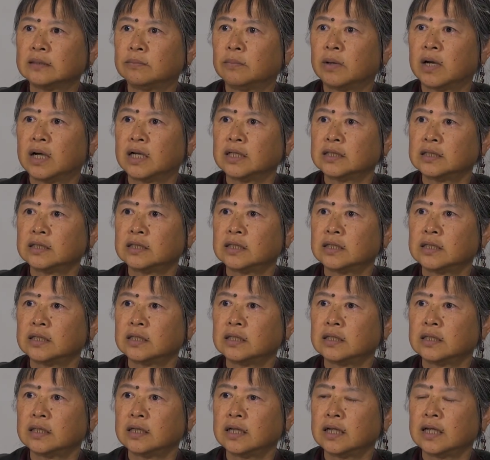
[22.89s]

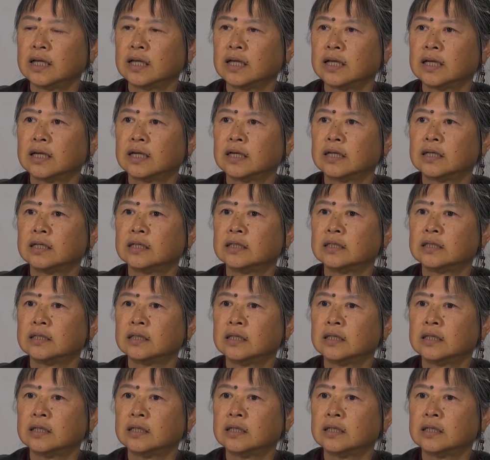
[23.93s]
Boston, and